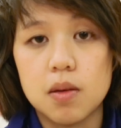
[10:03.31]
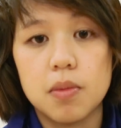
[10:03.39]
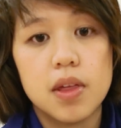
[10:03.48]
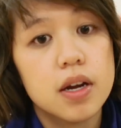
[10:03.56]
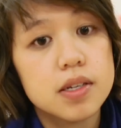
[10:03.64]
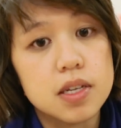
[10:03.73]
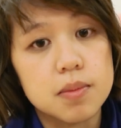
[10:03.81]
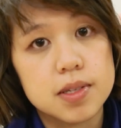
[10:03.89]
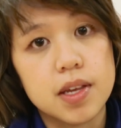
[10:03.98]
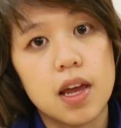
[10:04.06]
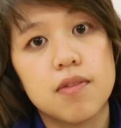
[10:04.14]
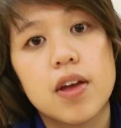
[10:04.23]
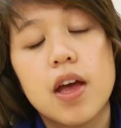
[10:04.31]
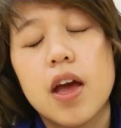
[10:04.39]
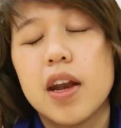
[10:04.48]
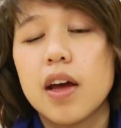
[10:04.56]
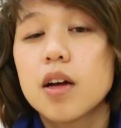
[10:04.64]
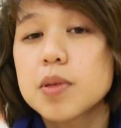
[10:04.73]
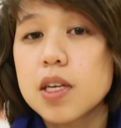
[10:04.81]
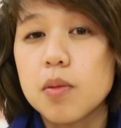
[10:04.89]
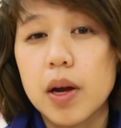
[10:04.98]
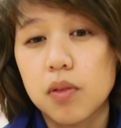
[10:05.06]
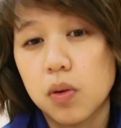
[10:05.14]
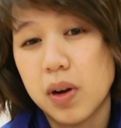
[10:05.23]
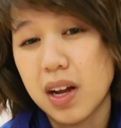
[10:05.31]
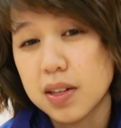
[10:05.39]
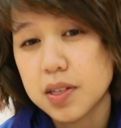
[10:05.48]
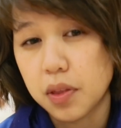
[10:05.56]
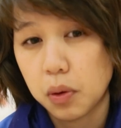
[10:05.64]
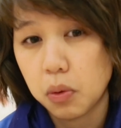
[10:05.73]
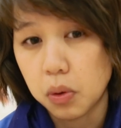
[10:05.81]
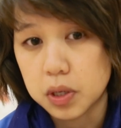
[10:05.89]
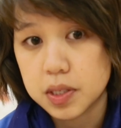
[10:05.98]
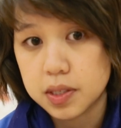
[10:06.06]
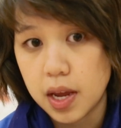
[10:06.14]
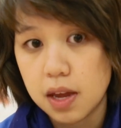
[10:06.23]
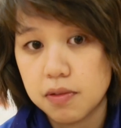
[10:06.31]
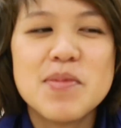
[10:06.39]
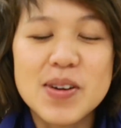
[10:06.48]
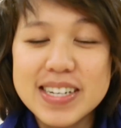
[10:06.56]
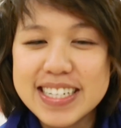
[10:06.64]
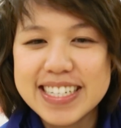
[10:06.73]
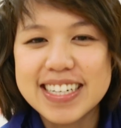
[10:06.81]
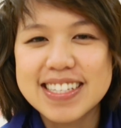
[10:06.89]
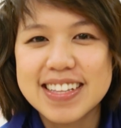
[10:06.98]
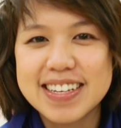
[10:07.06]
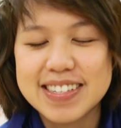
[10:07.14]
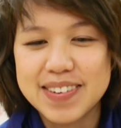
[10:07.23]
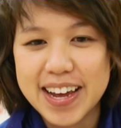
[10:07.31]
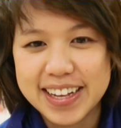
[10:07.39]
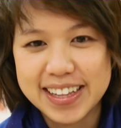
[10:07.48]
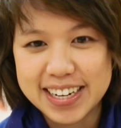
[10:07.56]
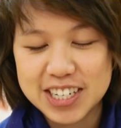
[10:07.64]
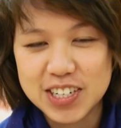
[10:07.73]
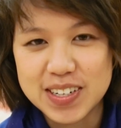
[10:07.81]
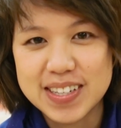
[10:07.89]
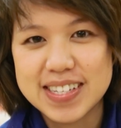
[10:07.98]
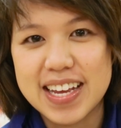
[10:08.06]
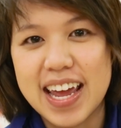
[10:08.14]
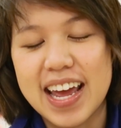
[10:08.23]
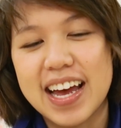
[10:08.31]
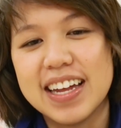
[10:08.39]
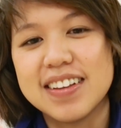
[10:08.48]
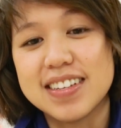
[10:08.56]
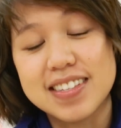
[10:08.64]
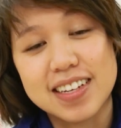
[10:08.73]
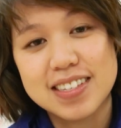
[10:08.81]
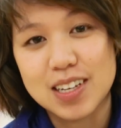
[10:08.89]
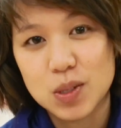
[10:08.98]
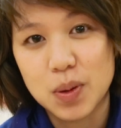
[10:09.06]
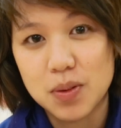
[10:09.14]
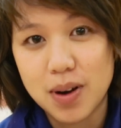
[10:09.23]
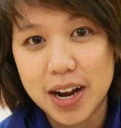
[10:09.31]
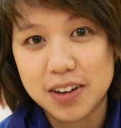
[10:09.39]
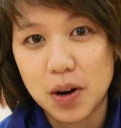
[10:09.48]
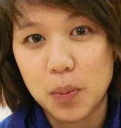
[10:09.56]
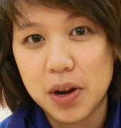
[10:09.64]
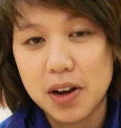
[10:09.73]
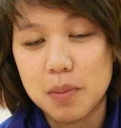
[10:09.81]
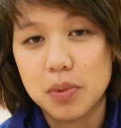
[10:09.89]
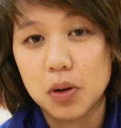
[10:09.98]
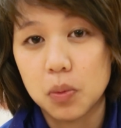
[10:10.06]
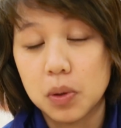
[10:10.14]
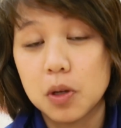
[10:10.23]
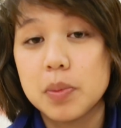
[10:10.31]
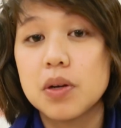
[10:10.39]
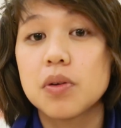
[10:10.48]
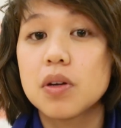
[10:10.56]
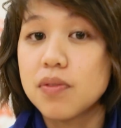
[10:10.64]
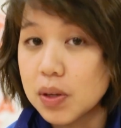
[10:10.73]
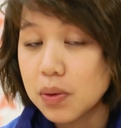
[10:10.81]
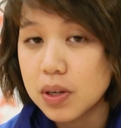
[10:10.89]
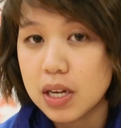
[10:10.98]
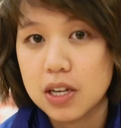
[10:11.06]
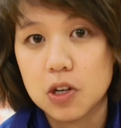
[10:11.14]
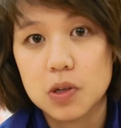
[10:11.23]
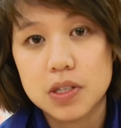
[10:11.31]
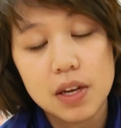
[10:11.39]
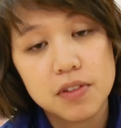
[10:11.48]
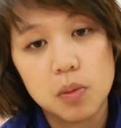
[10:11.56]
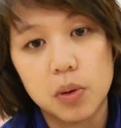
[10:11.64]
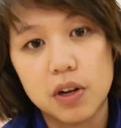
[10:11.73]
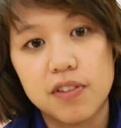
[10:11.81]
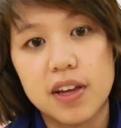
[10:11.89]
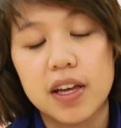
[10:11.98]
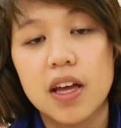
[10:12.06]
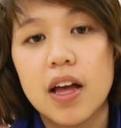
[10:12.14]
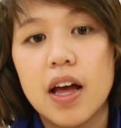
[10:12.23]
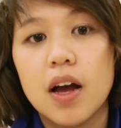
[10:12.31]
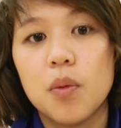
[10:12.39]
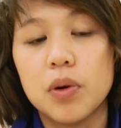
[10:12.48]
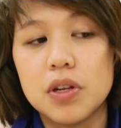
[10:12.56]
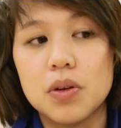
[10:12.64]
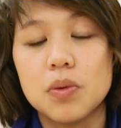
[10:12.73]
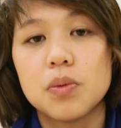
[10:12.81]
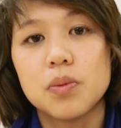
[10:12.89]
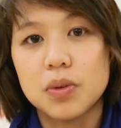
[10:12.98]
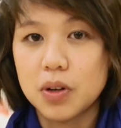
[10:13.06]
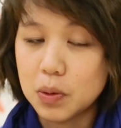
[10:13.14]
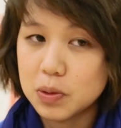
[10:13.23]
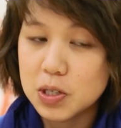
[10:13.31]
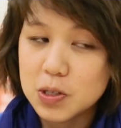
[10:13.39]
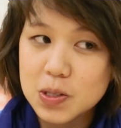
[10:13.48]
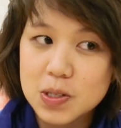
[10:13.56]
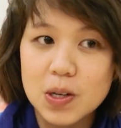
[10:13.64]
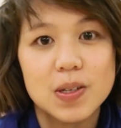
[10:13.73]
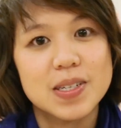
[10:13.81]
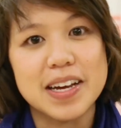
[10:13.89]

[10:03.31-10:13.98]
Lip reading: keep their team safe, and it helps keep everyone else on the course safe. More details on these violations and the 661-RAGNAR1 number will be reviewed in your safety briefing when you go to your start